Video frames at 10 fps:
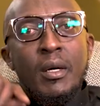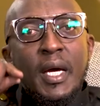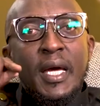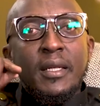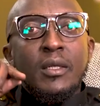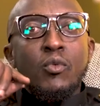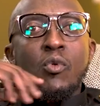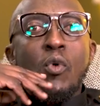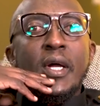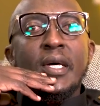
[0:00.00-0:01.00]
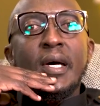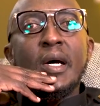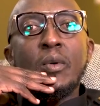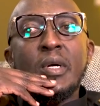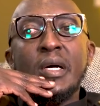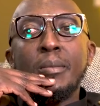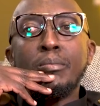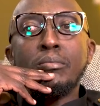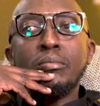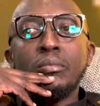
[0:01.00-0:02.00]
And we wonder how
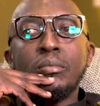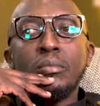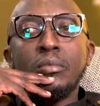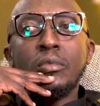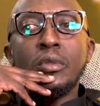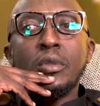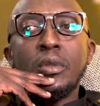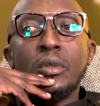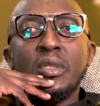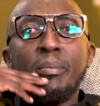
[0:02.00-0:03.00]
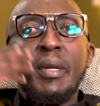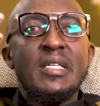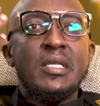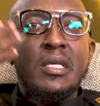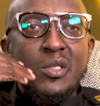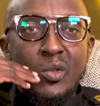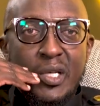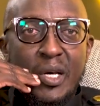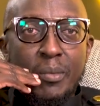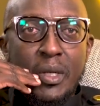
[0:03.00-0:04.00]
come the blessing is not
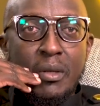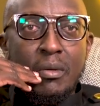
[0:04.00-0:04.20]
coming.